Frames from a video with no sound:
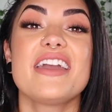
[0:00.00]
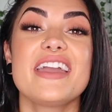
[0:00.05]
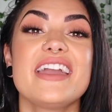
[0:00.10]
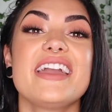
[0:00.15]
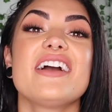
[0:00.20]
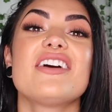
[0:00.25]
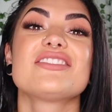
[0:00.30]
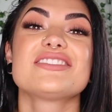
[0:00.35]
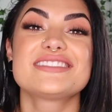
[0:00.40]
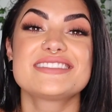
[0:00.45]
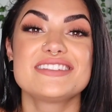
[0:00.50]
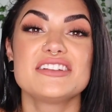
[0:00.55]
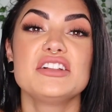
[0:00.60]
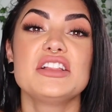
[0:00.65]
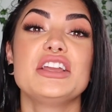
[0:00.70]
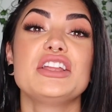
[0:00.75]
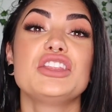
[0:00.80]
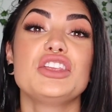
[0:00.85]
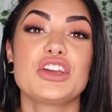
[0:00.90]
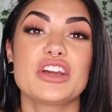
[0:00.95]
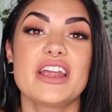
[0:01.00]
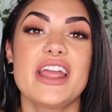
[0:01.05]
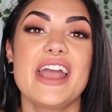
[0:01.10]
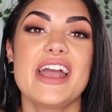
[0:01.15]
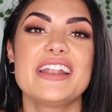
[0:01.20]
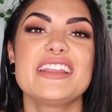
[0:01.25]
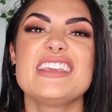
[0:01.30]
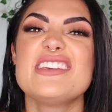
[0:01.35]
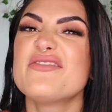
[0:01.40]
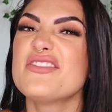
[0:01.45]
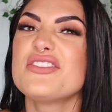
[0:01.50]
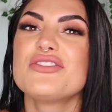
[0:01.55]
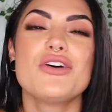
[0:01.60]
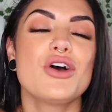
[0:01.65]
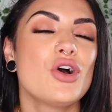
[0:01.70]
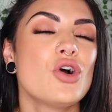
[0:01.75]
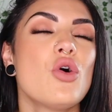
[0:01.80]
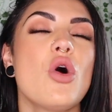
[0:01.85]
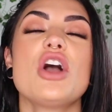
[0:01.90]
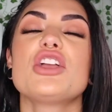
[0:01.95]
they are still in your head even
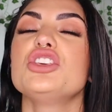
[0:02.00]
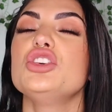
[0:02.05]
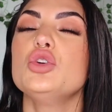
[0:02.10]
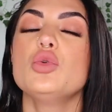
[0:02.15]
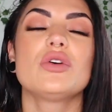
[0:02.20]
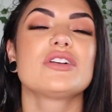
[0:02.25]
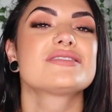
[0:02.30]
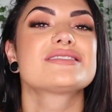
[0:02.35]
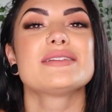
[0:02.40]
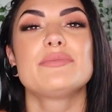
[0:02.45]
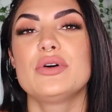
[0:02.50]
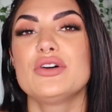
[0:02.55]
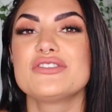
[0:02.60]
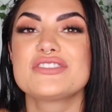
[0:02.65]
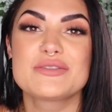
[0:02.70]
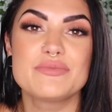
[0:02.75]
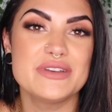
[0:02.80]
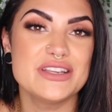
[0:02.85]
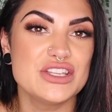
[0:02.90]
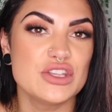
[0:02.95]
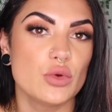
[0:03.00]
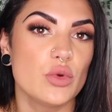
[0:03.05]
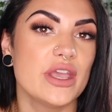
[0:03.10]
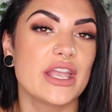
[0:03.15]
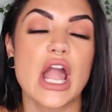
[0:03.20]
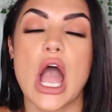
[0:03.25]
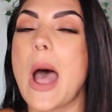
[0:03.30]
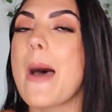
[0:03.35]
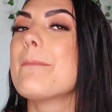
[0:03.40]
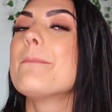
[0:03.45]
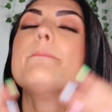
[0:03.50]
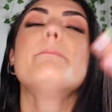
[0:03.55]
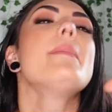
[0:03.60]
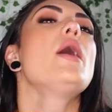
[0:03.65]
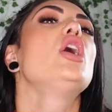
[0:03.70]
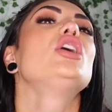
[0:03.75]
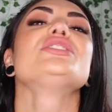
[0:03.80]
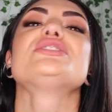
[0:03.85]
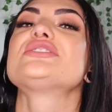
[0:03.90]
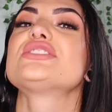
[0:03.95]
though you are supposed to be doing a
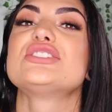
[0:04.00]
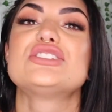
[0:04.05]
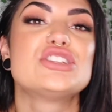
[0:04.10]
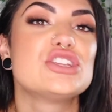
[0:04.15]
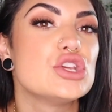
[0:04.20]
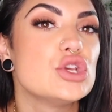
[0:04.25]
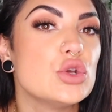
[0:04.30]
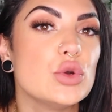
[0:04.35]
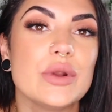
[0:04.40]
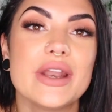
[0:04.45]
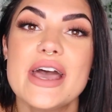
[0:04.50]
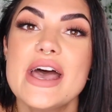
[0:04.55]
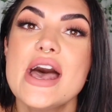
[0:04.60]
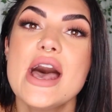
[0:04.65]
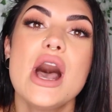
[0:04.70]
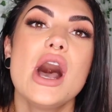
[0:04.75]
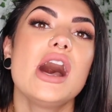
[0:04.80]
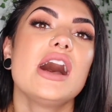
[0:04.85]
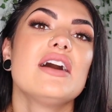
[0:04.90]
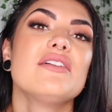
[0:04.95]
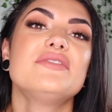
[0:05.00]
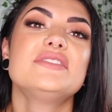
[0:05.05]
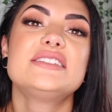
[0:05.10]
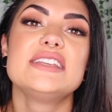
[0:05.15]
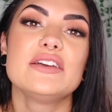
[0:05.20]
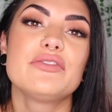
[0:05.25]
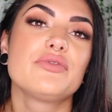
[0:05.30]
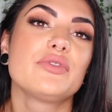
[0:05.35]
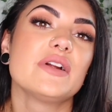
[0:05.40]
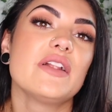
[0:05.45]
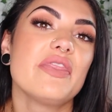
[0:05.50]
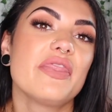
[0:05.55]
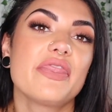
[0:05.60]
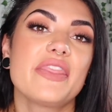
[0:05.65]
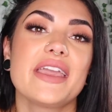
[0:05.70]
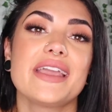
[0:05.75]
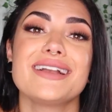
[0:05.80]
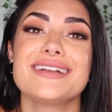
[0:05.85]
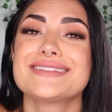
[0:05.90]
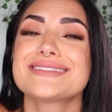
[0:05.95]
multitude of different
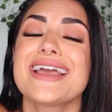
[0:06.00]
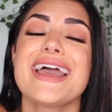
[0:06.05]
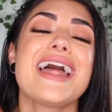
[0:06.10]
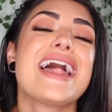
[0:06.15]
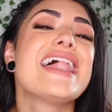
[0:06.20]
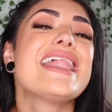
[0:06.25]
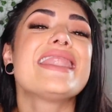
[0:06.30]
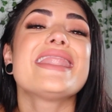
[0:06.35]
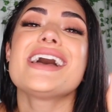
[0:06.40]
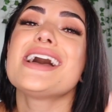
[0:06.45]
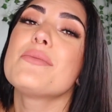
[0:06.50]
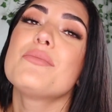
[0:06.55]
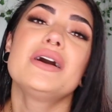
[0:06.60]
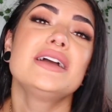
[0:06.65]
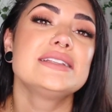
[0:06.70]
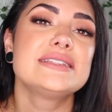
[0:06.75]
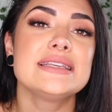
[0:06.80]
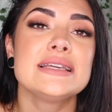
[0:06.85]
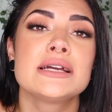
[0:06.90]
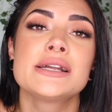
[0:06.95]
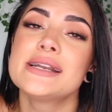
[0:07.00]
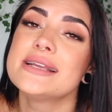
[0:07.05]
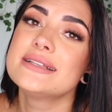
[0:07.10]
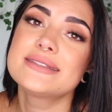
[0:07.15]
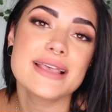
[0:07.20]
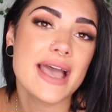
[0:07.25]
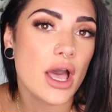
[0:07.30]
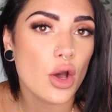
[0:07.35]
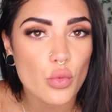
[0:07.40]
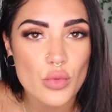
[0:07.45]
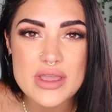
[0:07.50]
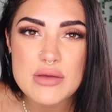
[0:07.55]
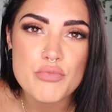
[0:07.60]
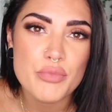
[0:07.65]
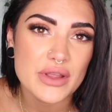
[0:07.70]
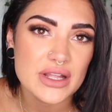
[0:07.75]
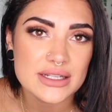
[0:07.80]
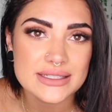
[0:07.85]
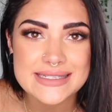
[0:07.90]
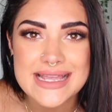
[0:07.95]
things. And that, my dear, is how we
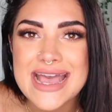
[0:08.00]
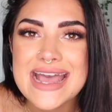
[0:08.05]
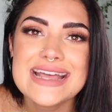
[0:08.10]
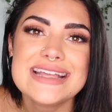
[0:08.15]
build